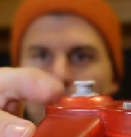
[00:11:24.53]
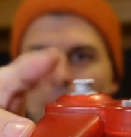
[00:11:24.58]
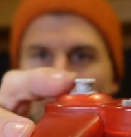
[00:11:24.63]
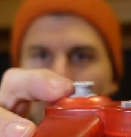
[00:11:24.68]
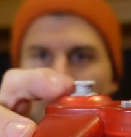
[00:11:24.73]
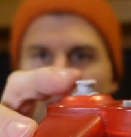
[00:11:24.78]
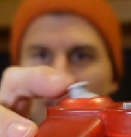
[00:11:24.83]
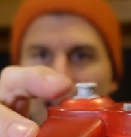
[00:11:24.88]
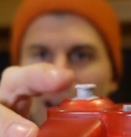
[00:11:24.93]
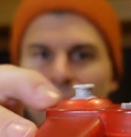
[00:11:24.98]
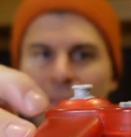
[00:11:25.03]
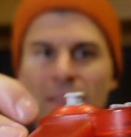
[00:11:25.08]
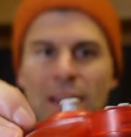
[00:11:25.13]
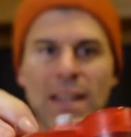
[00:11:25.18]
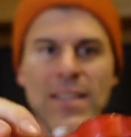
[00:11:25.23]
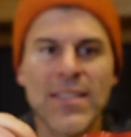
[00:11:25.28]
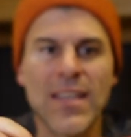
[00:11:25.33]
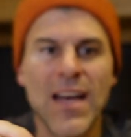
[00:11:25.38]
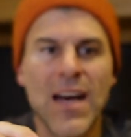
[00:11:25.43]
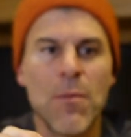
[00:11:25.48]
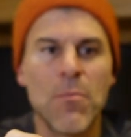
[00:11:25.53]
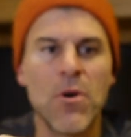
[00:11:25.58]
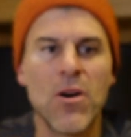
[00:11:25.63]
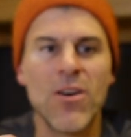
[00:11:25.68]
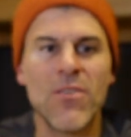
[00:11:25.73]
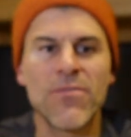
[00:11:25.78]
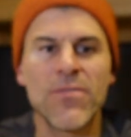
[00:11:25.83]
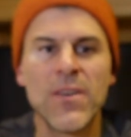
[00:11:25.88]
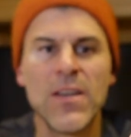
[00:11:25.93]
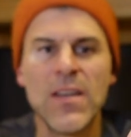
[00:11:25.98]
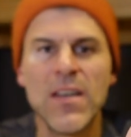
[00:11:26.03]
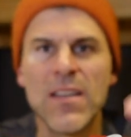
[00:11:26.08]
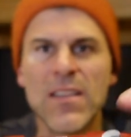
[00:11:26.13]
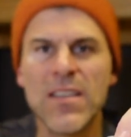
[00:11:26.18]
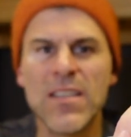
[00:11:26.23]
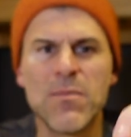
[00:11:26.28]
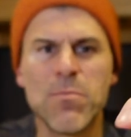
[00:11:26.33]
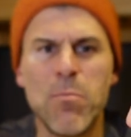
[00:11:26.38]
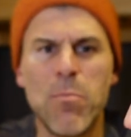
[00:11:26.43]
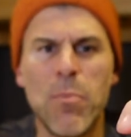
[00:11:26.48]
on that. That's come off.
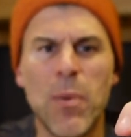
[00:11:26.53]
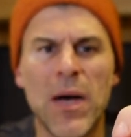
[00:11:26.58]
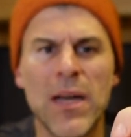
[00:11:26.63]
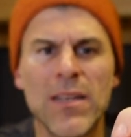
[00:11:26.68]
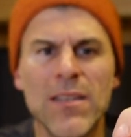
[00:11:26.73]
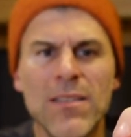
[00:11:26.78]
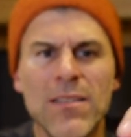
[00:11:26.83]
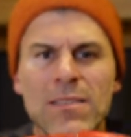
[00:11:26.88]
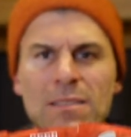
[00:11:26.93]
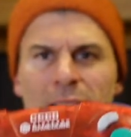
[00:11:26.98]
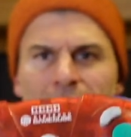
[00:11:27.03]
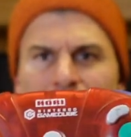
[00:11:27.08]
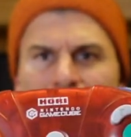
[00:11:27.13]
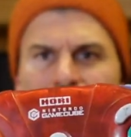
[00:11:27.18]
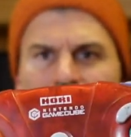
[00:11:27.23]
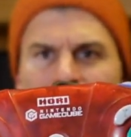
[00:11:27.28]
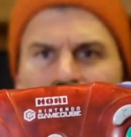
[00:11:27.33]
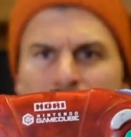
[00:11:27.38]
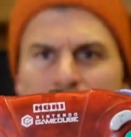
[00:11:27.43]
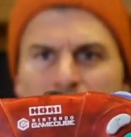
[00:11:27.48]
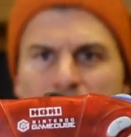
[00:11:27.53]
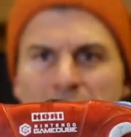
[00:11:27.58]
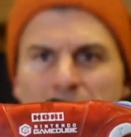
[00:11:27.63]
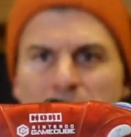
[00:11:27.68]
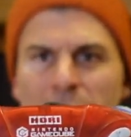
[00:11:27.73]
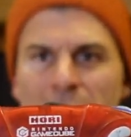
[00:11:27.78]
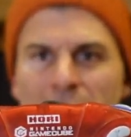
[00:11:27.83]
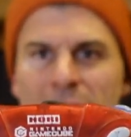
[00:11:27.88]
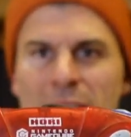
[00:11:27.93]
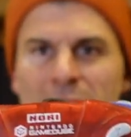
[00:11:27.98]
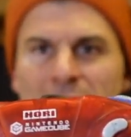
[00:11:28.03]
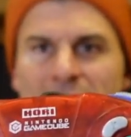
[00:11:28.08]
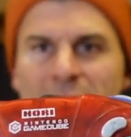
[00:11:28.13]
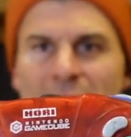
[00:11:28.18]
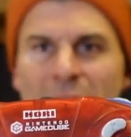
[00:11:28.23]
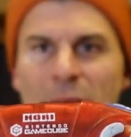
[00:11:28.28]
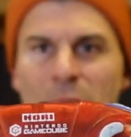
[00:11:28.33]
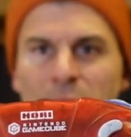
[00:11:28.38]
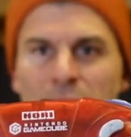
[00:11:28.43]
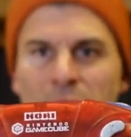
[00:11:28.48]
This button, the B button is
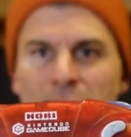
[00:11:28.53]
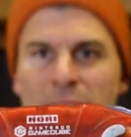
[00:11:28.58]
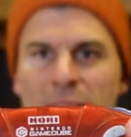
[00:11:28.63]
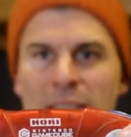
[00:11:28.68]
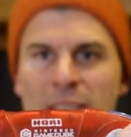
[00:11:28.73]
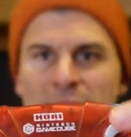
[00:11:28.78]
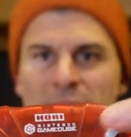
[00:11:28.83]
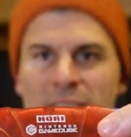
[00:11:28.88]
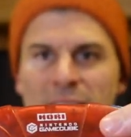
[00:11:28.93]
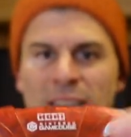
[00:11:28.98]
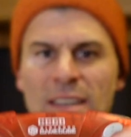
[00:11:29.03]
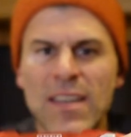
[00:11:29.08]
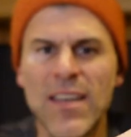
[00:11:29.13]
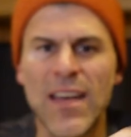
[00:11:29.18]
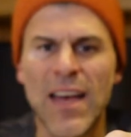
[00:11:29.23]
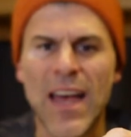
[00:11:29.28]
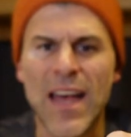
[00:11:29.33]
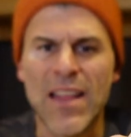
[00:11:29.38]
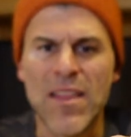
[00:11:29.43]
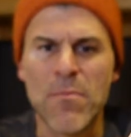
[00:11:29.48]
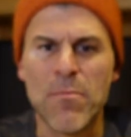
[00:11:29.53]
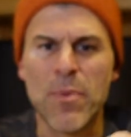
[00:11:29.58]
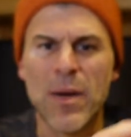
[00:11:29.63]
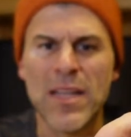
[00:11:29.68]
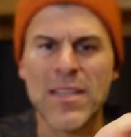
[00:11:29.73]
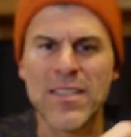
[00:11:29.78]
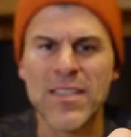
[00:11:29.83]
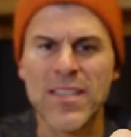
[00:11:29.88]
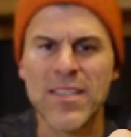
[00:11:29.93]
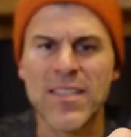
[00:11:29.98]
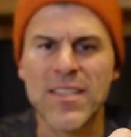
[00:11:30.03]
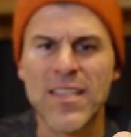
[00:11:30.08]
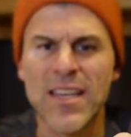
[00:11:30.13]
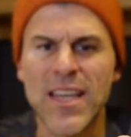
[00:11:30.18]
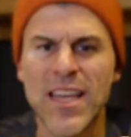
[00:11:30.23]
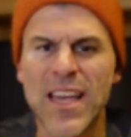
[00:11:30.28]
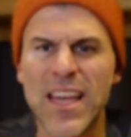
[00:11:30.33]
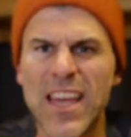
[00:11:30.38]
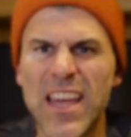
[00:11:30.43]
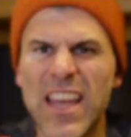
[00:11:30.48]
down pressed, and the buttons are
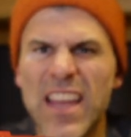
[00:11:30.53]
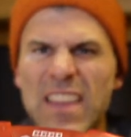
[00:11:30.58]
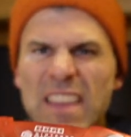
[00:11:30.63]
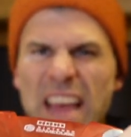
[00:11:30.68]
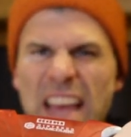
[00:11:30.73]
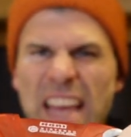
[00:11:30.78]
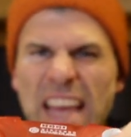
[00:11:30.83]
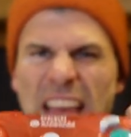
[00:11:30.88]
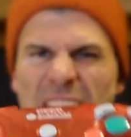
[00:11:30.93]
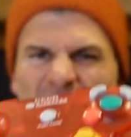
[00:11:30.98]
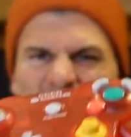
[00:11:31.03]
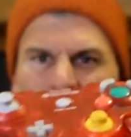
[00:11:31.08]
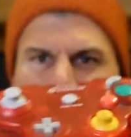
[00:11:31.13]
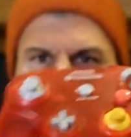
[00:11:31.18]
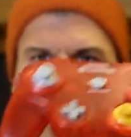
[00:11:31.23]
sticky, and that cap